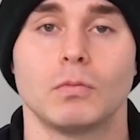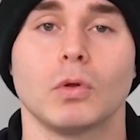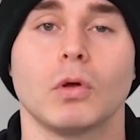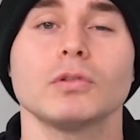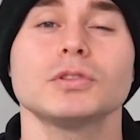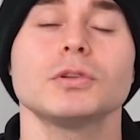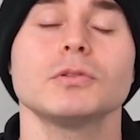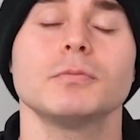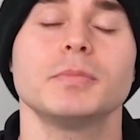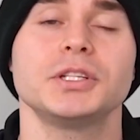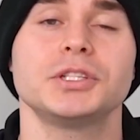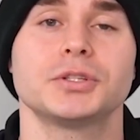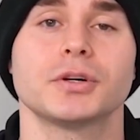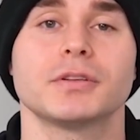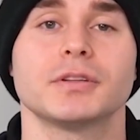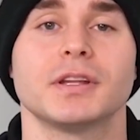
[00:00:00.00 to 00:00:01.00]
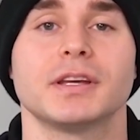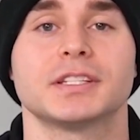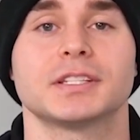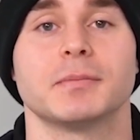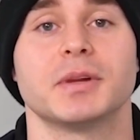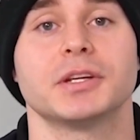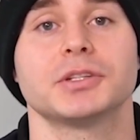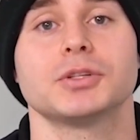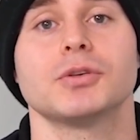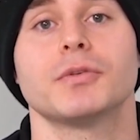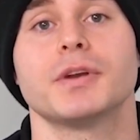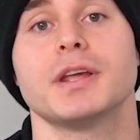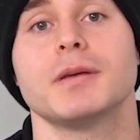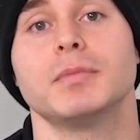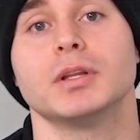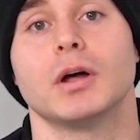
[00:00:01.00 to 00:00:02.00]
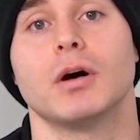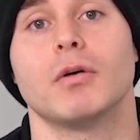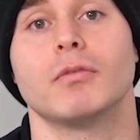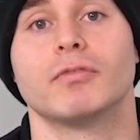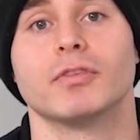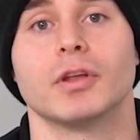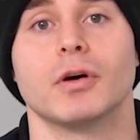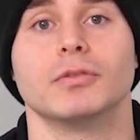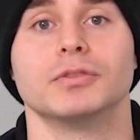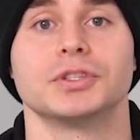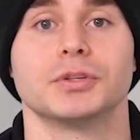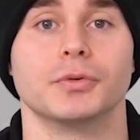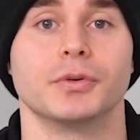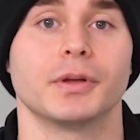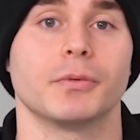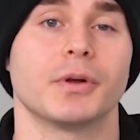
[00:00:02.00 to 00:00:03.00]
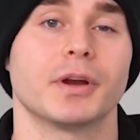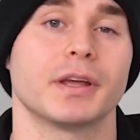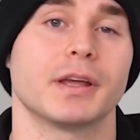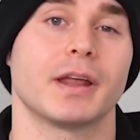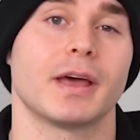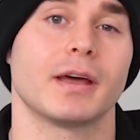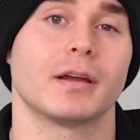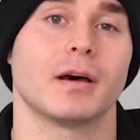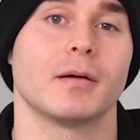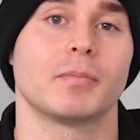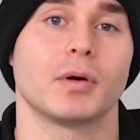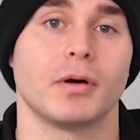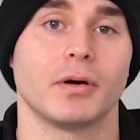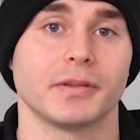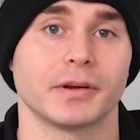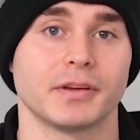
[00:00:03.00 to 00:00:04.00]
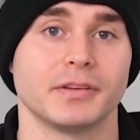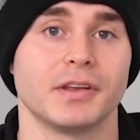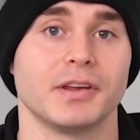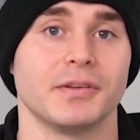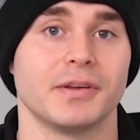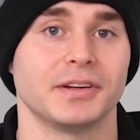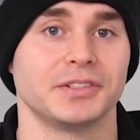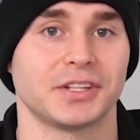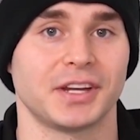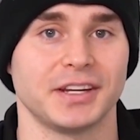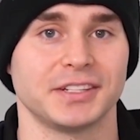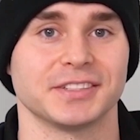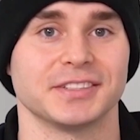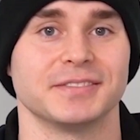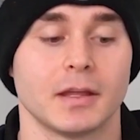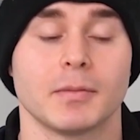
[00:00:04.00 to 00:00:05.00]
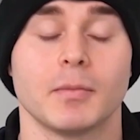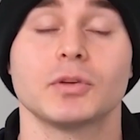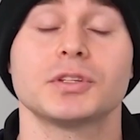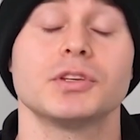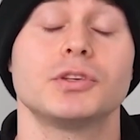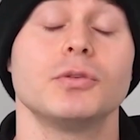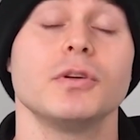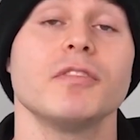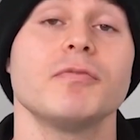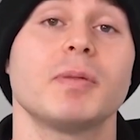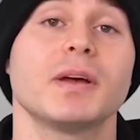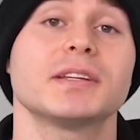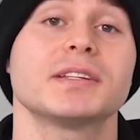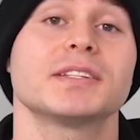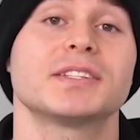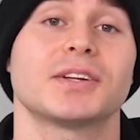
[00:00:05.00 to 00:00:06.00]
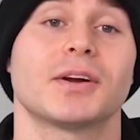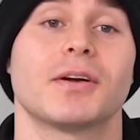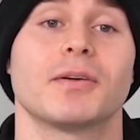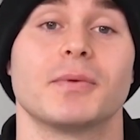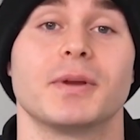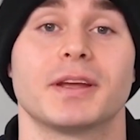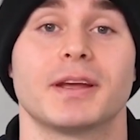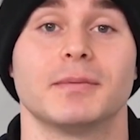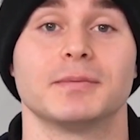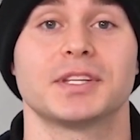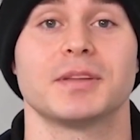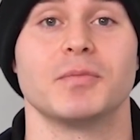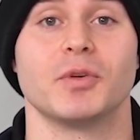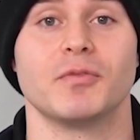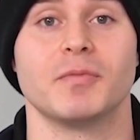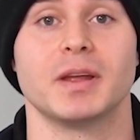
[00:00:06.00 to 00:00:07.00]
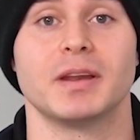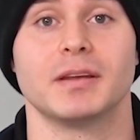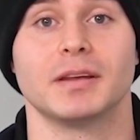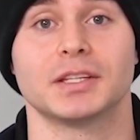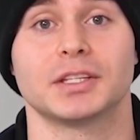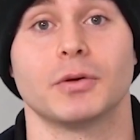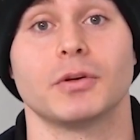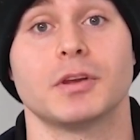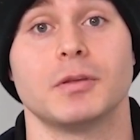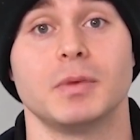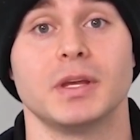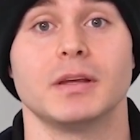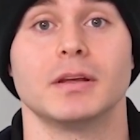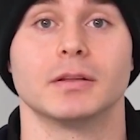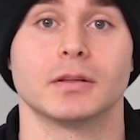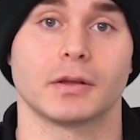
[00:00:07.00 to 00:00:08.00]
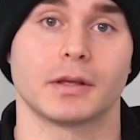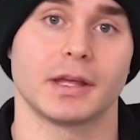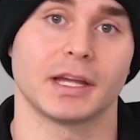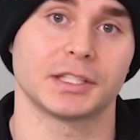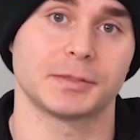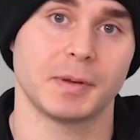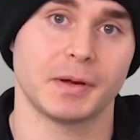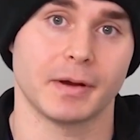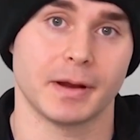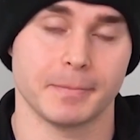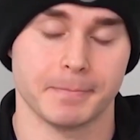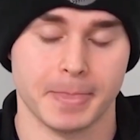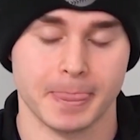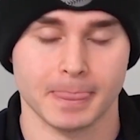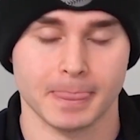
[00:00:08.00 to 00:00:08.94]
We'll also be sure to link some additional reading below for those who really want to get a head up on their continued education. The most intuitive place to start when it comes to movement is going to be looking at spin rate.